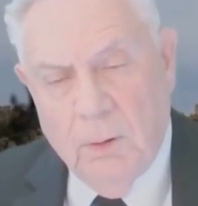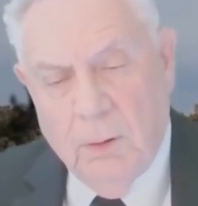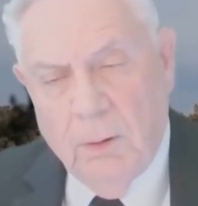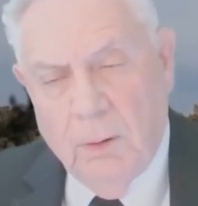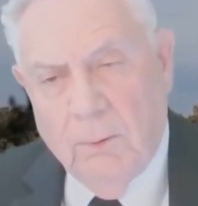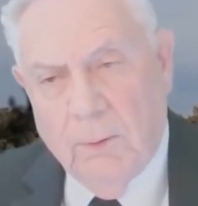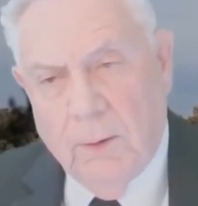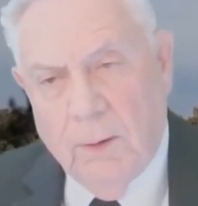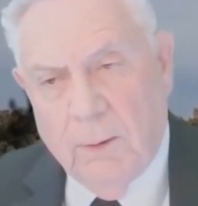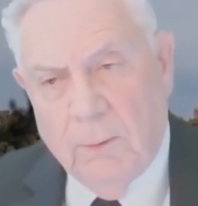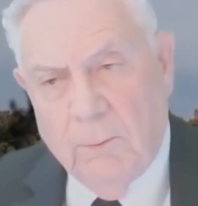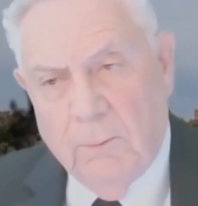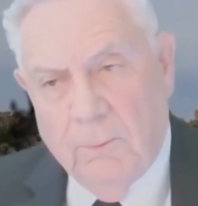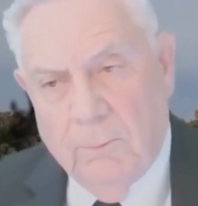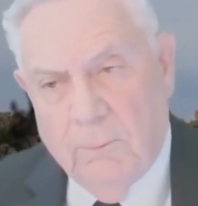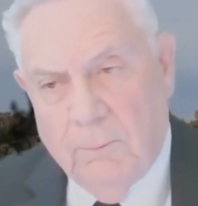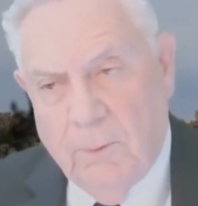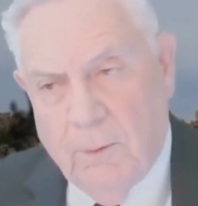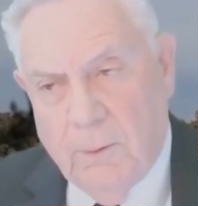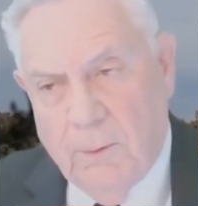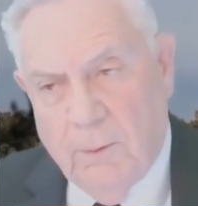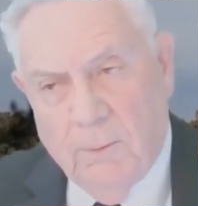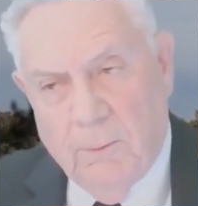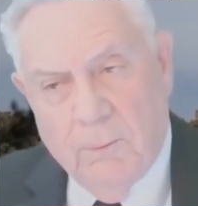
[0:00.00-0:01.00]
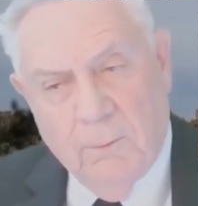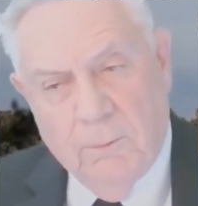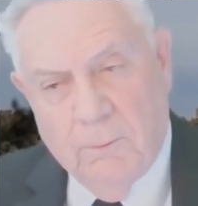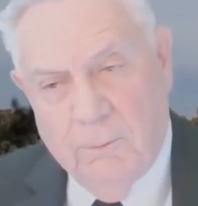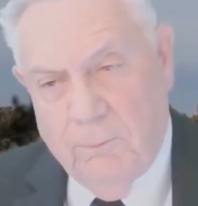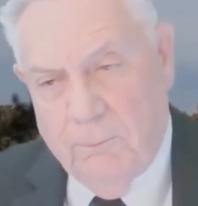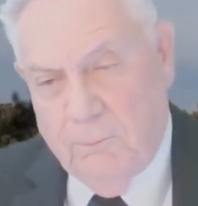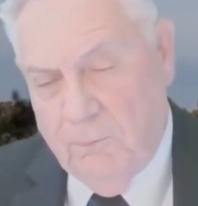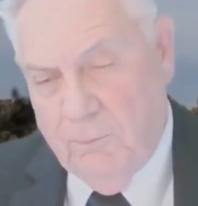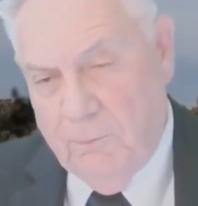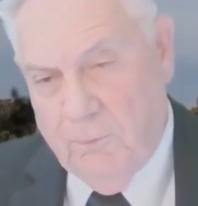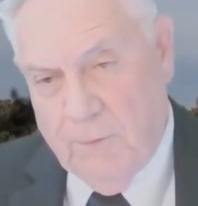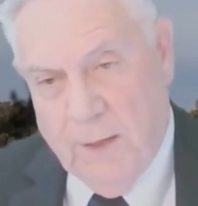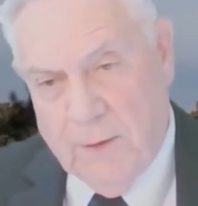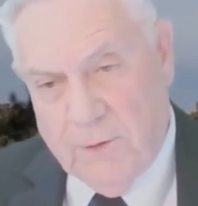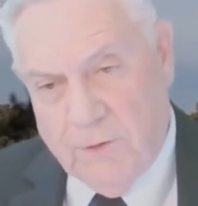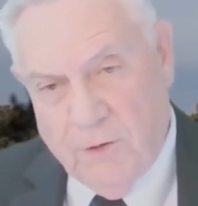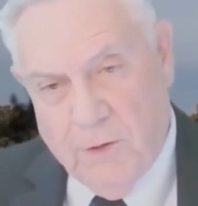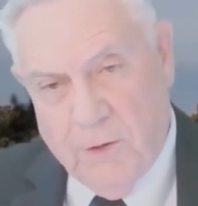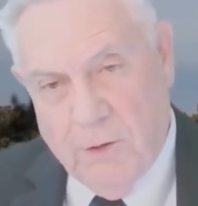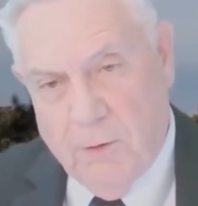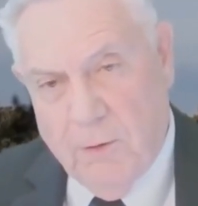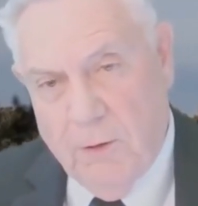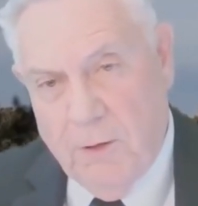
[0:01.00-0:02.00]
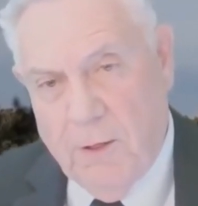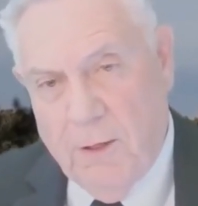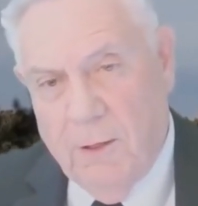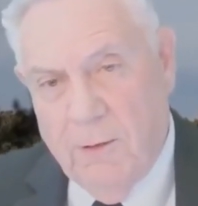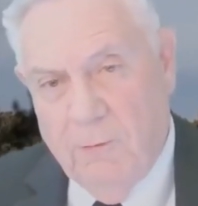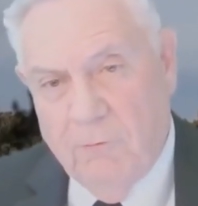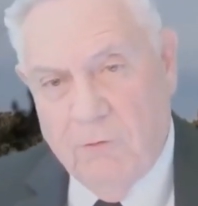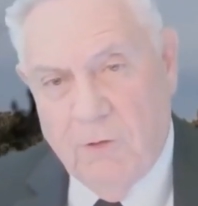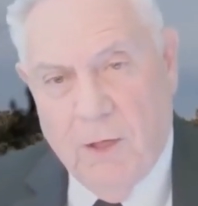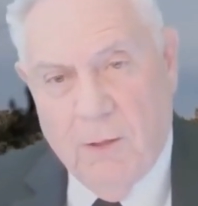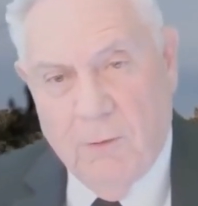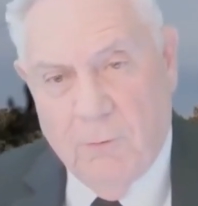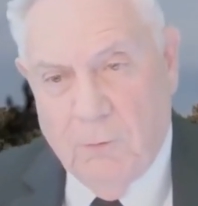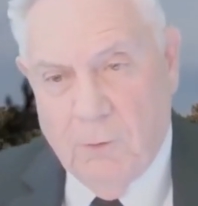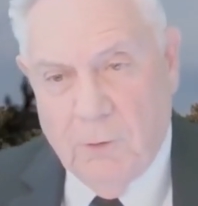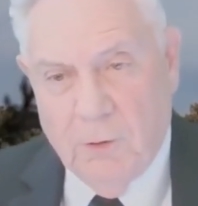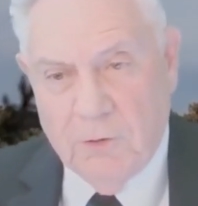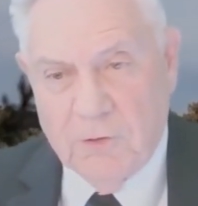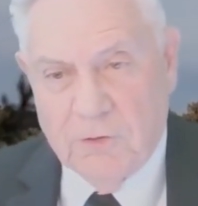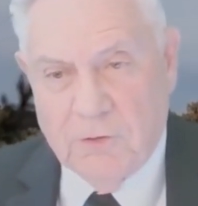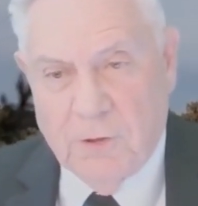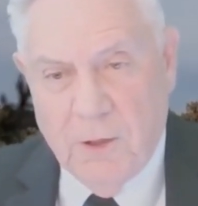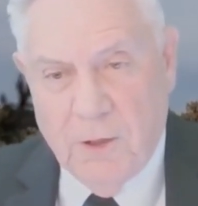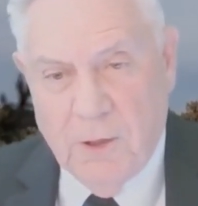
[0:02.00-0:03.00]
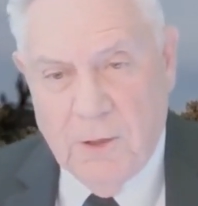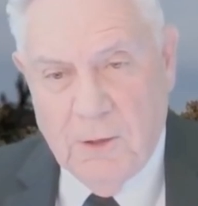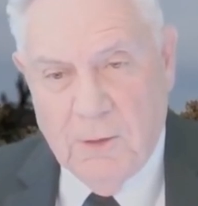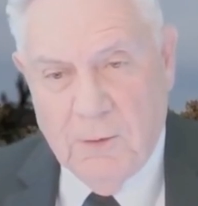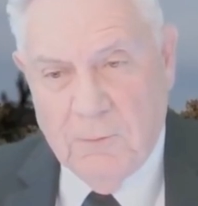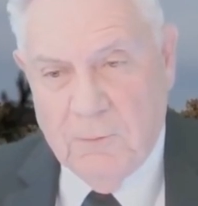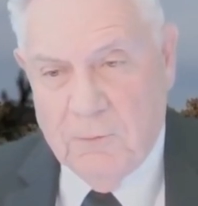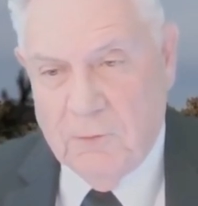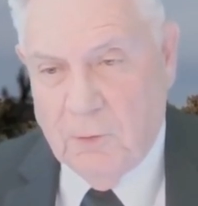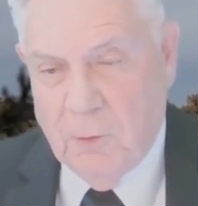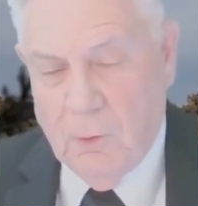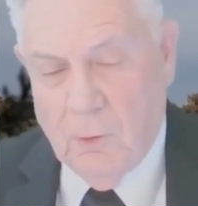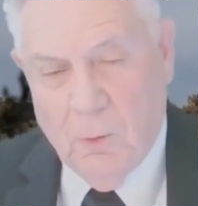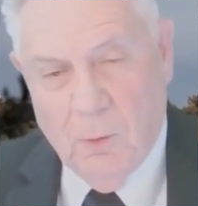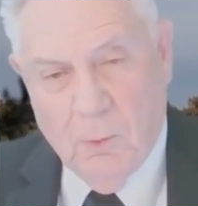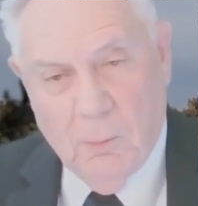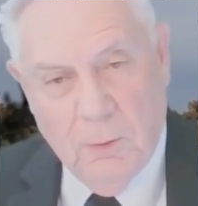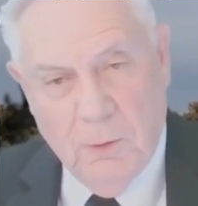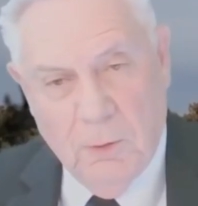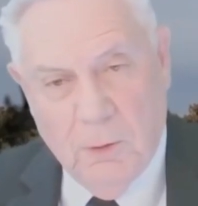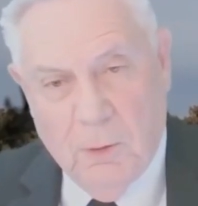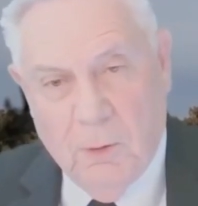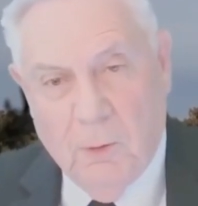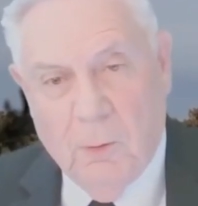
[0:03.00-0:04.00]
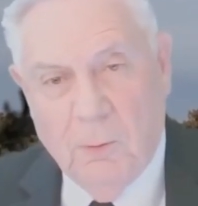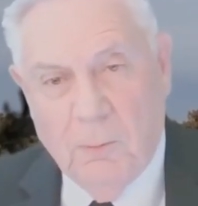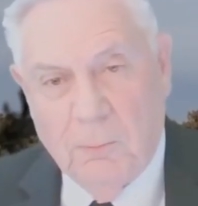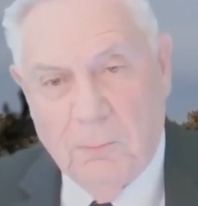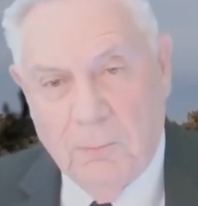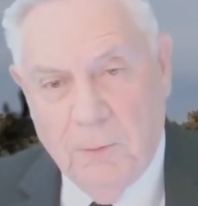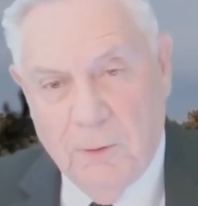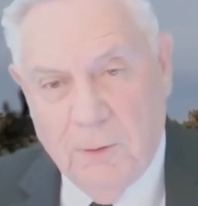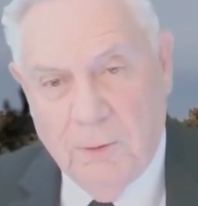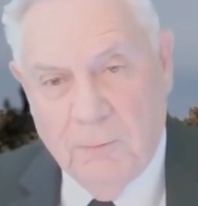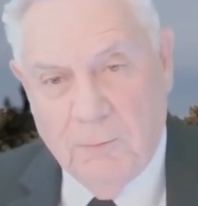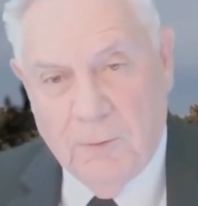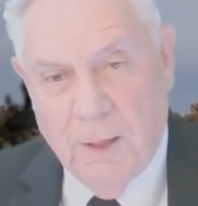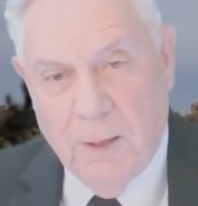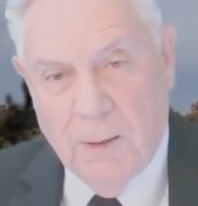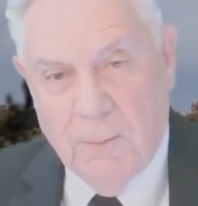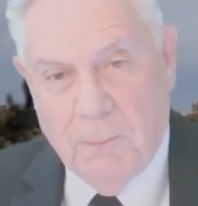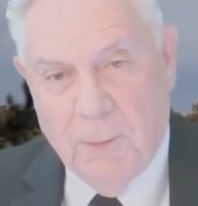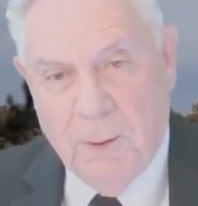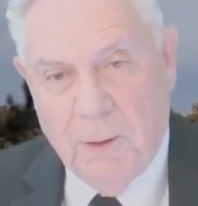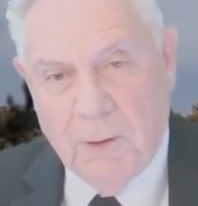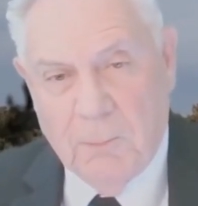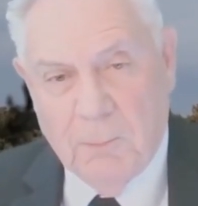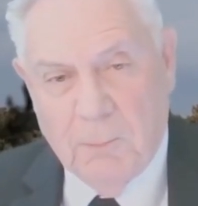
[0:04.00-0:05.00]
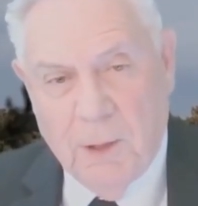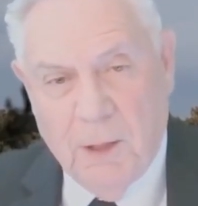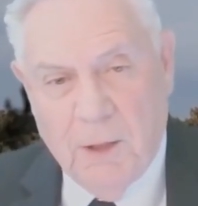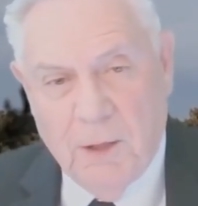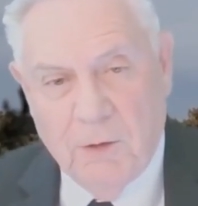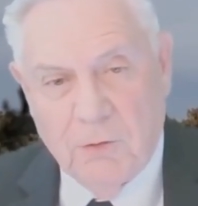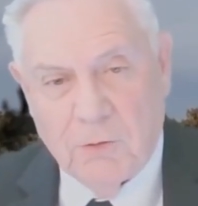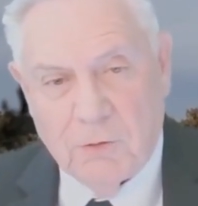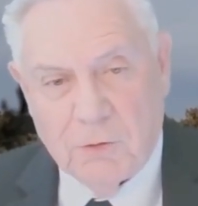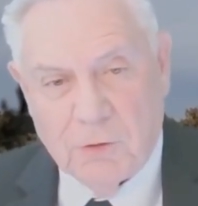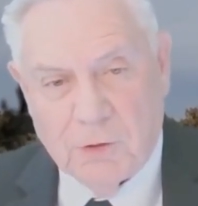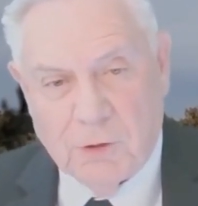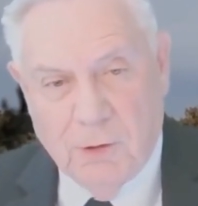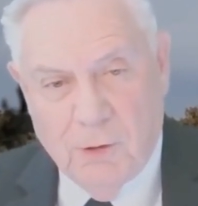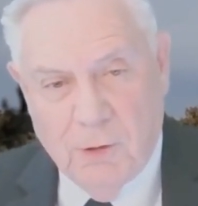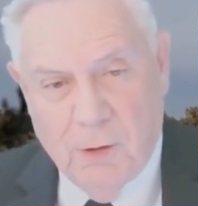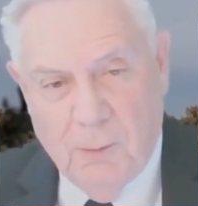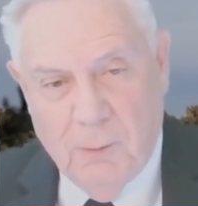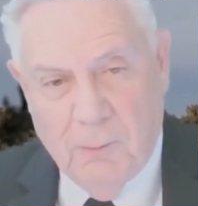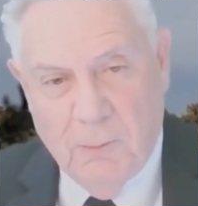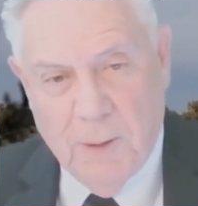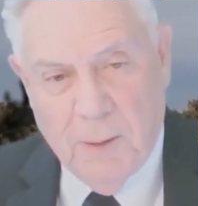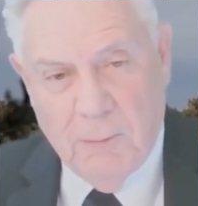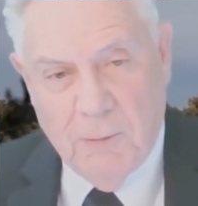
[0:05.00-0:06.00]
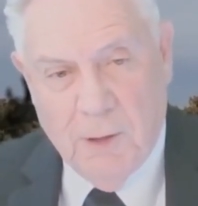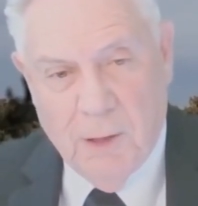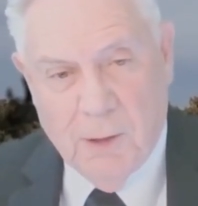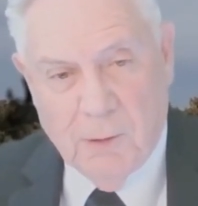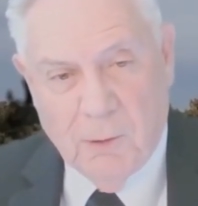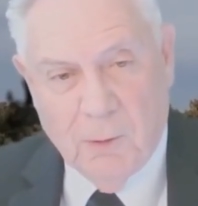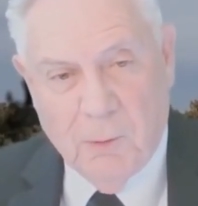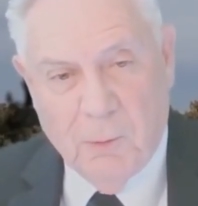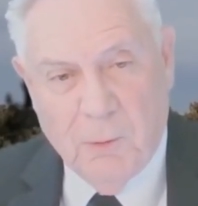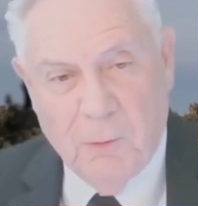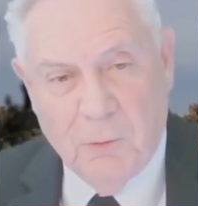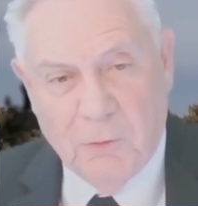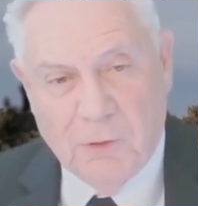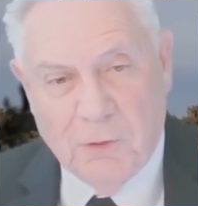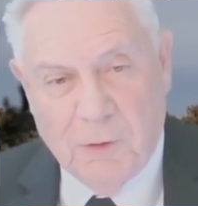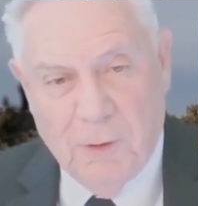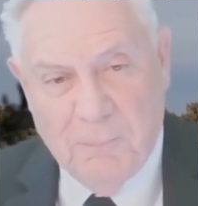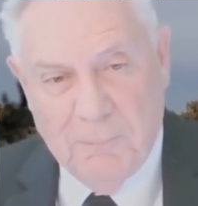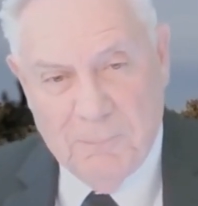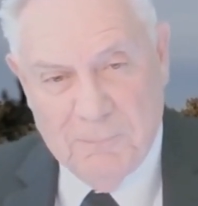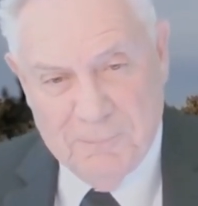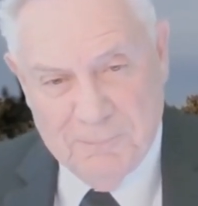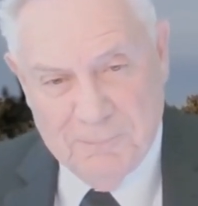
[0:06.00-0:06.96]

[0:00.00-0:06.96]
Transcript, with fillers: That, uh, that's an area I've not really studied, so you know, it kind of piqued my interest a little. Maybe I'll go do something.